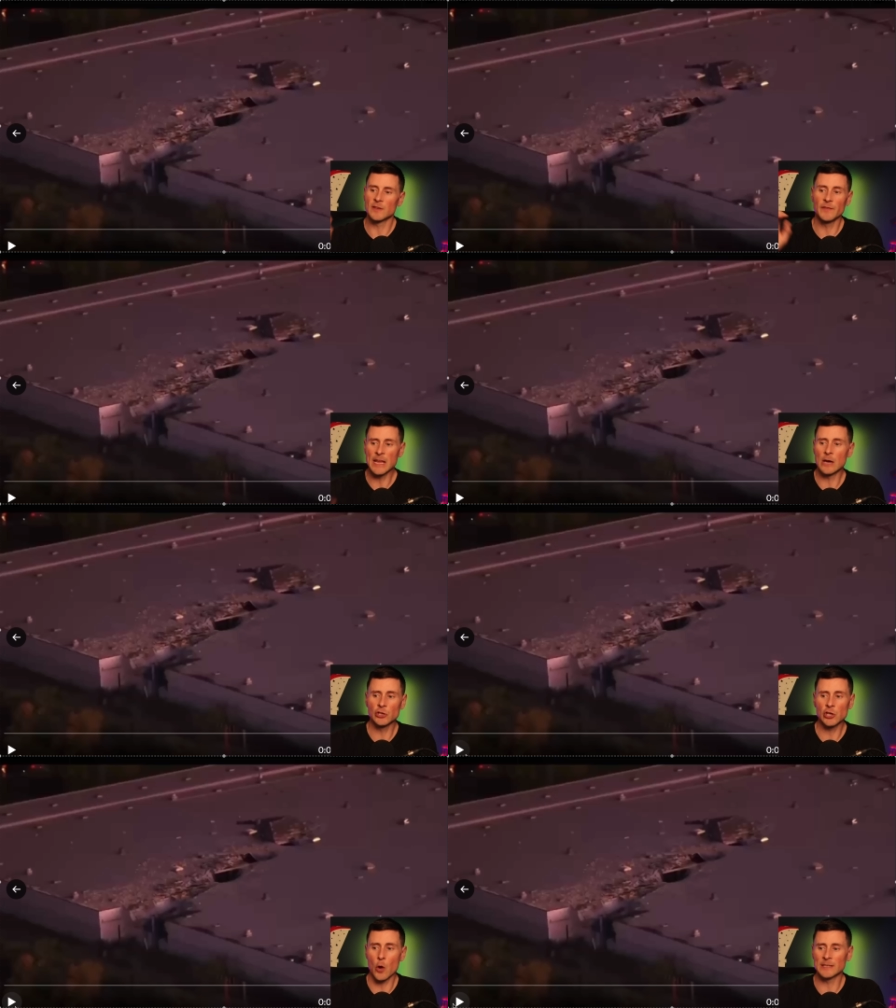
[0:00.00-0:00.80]
this video
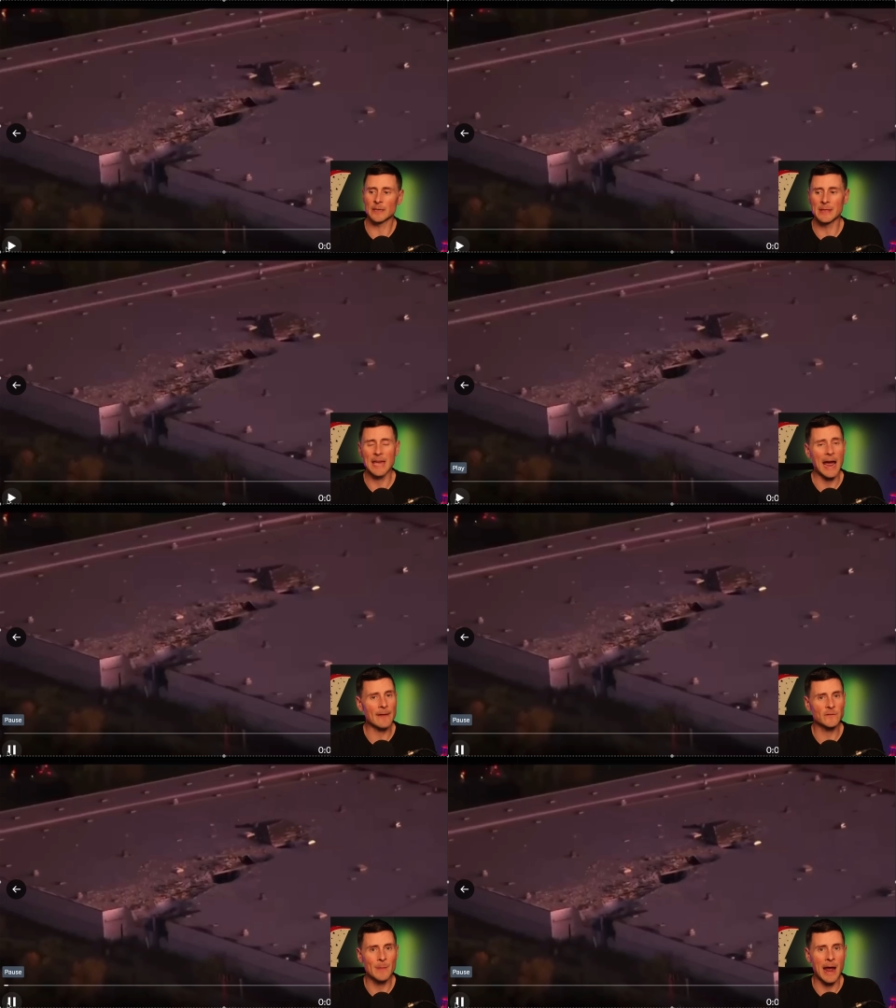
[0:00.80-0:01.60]
is showing some of the
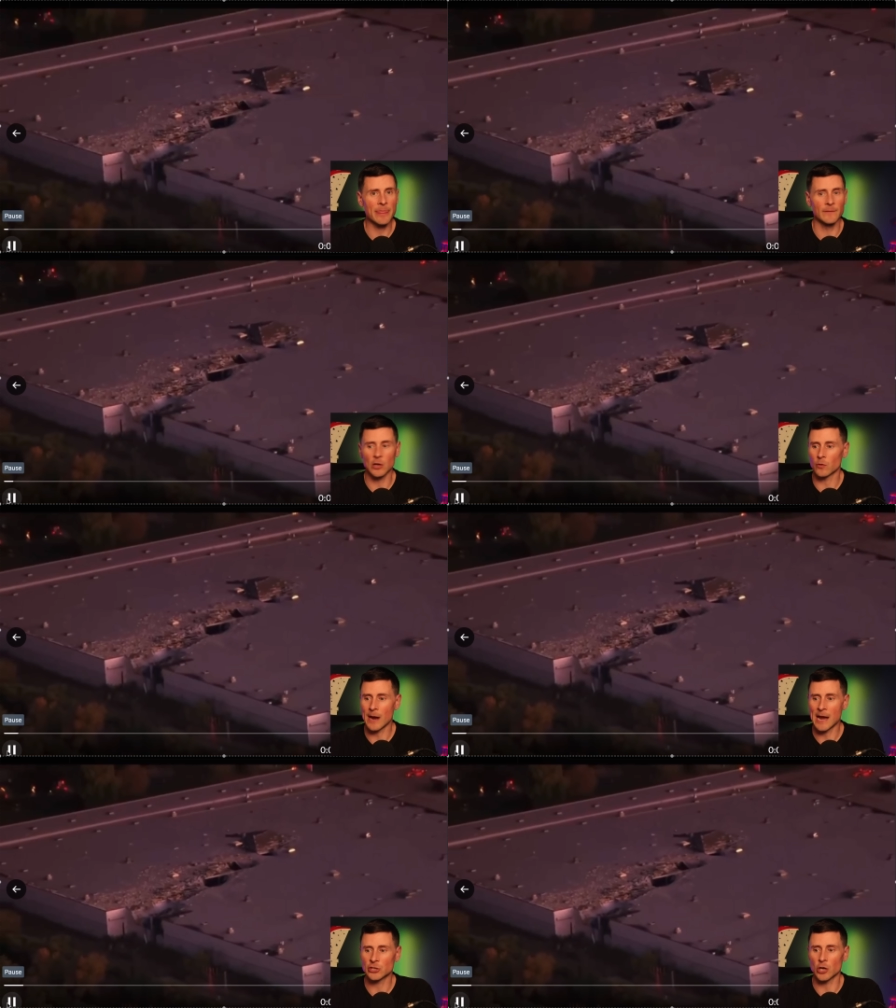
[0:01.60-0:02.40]
aftermath of the
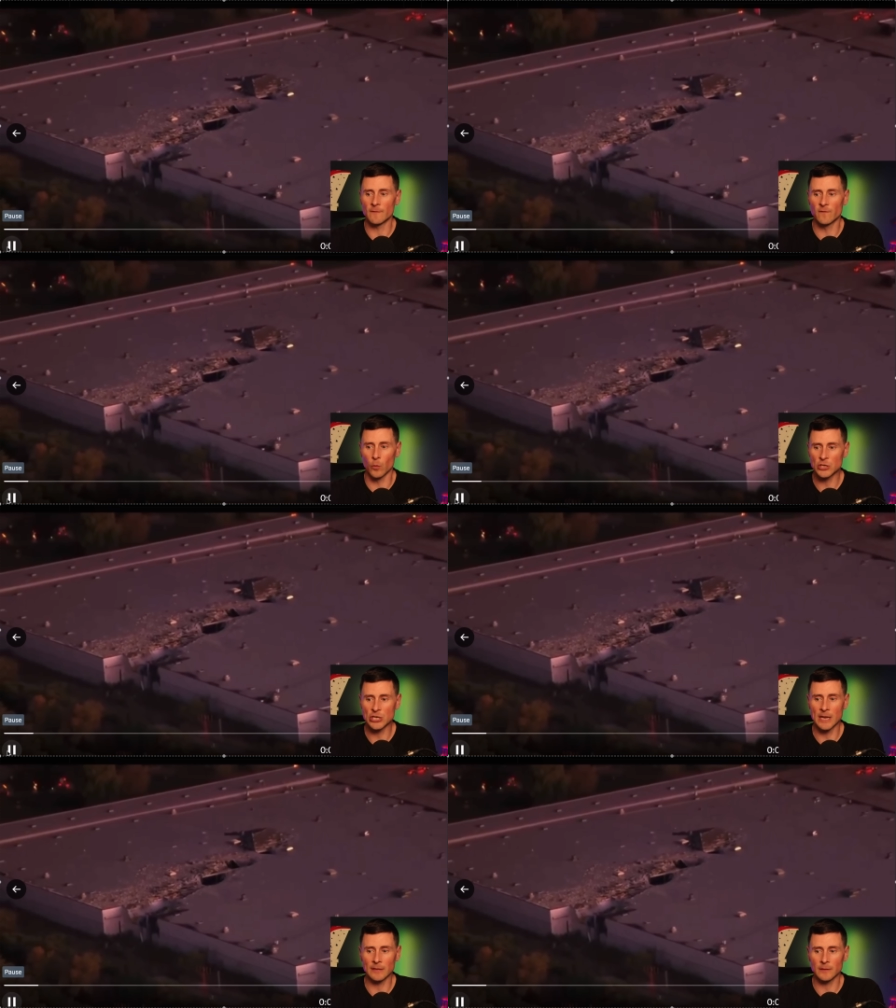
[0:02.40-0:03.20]
crash.
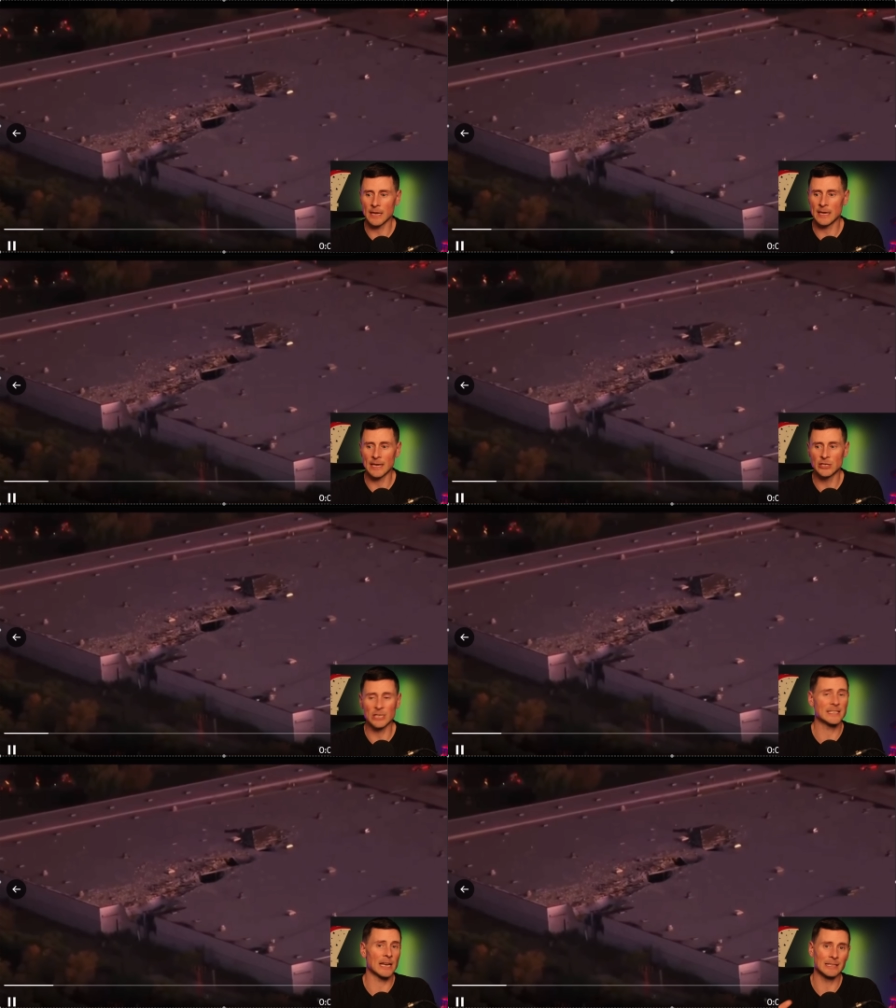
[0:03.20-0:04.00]
Unfortunately, it
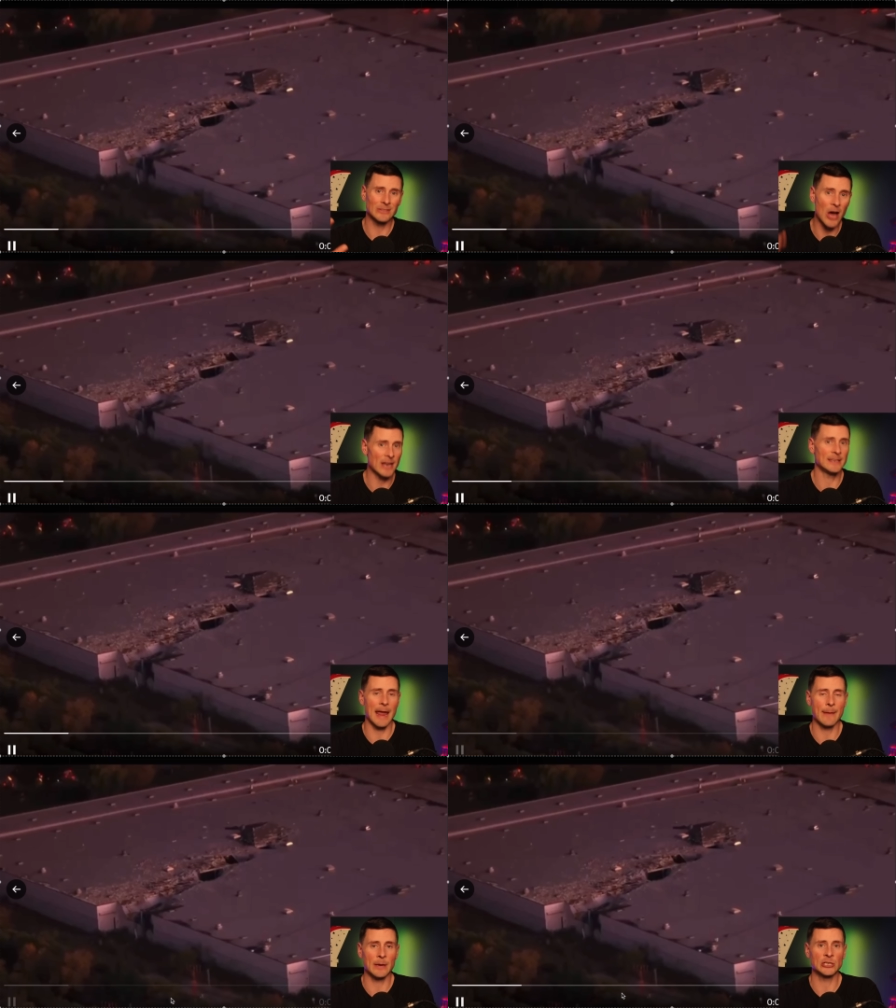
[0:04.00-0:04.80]
just did a lot of
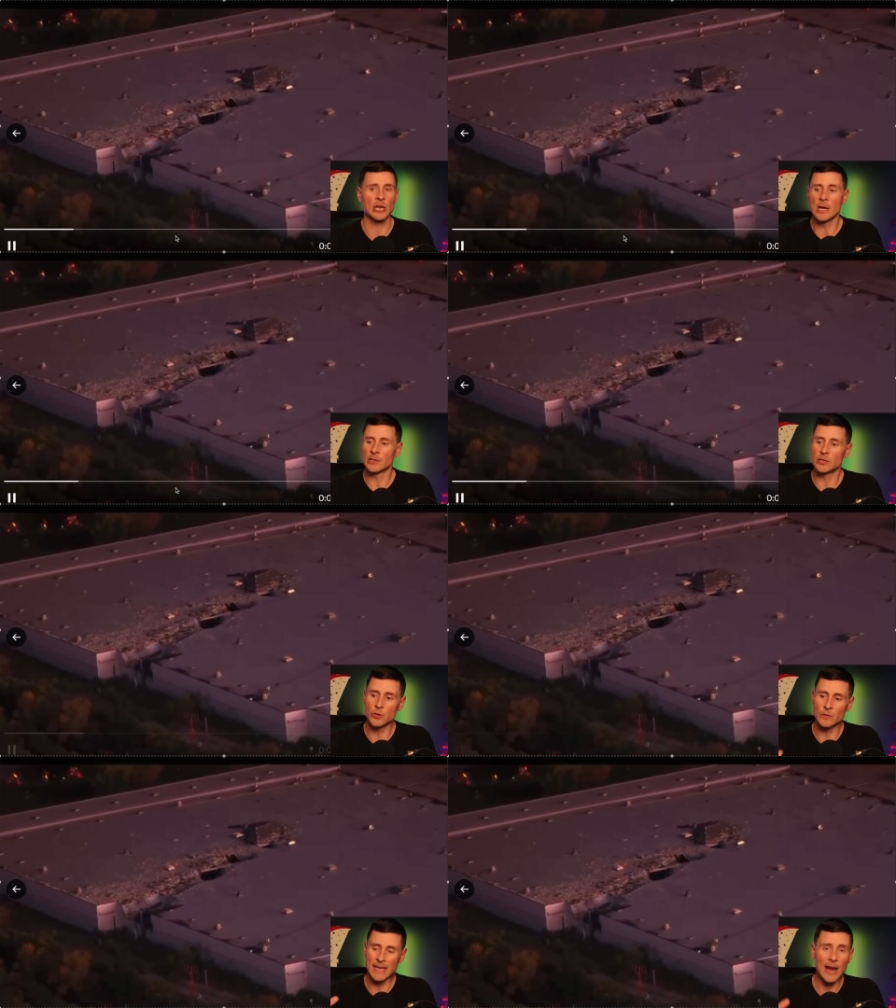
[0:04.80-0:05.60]
damage
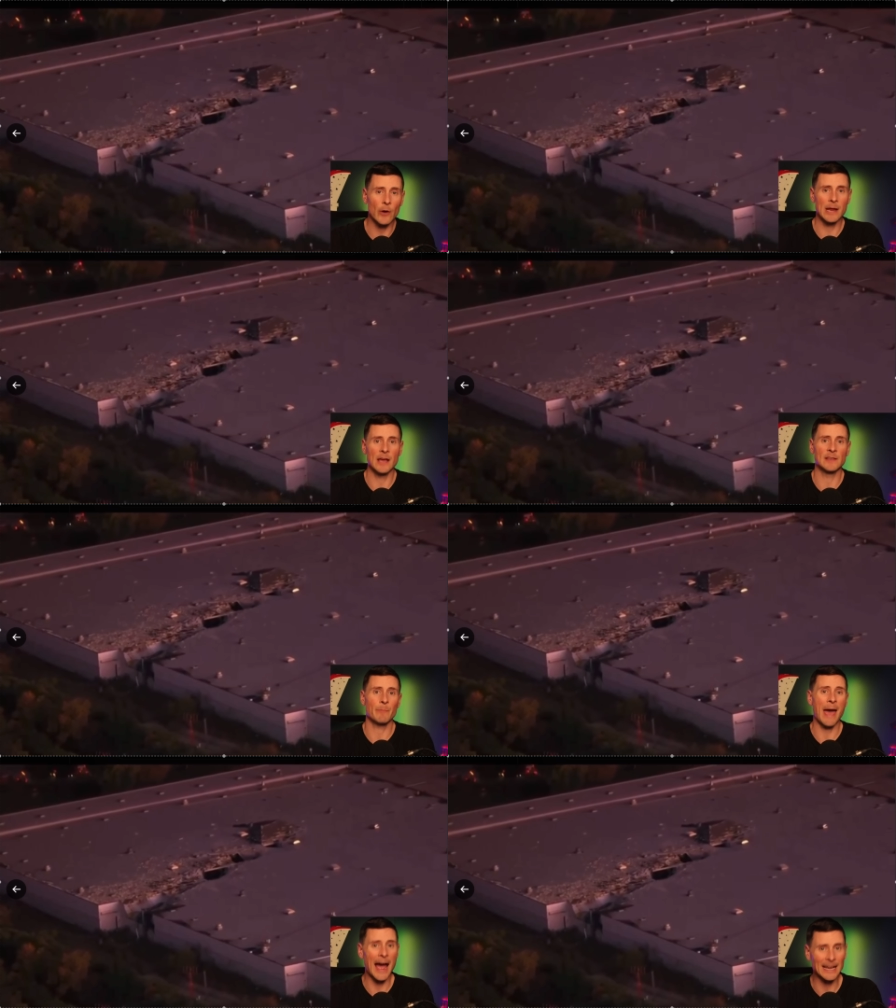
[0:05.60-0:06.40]
to the areas
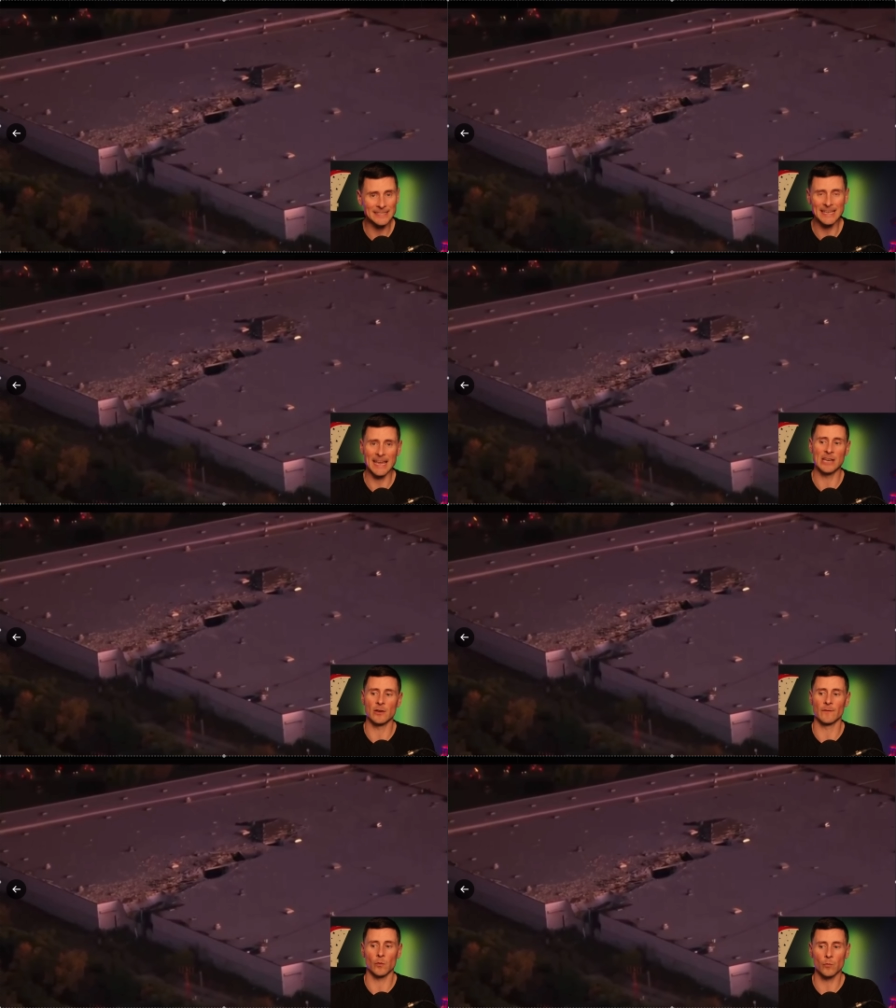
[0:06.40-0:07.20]
past the
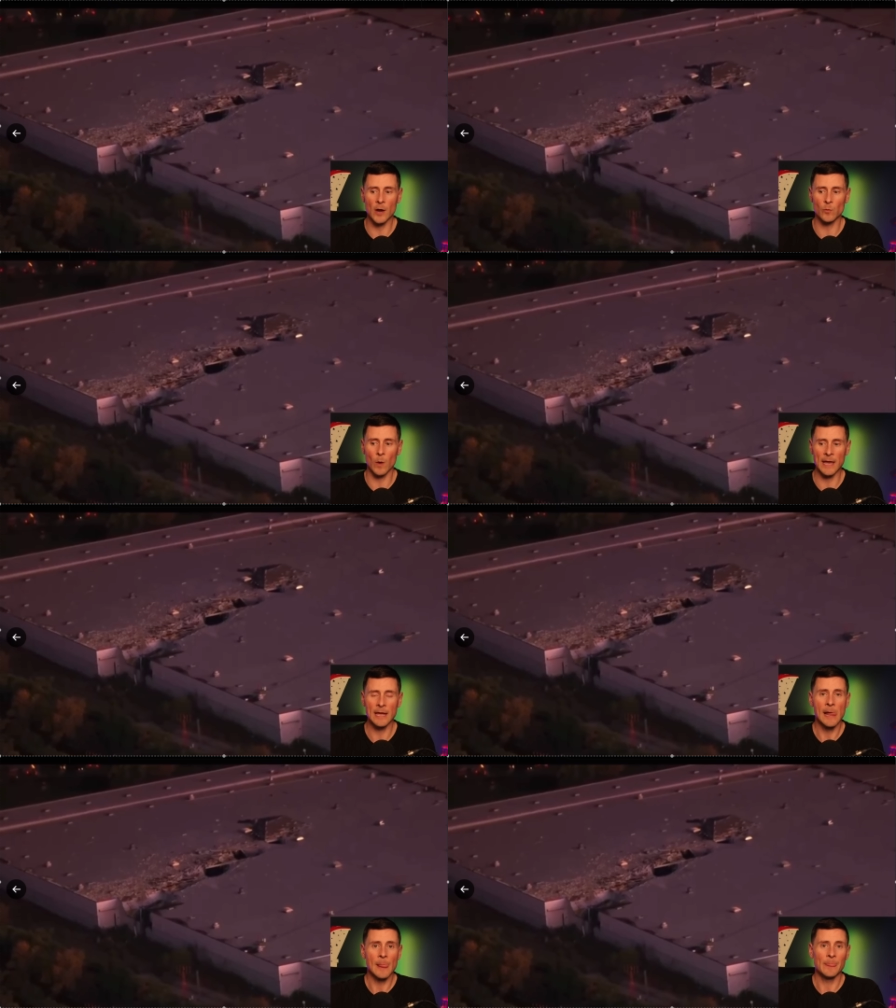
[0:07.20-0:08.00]
end of the runway.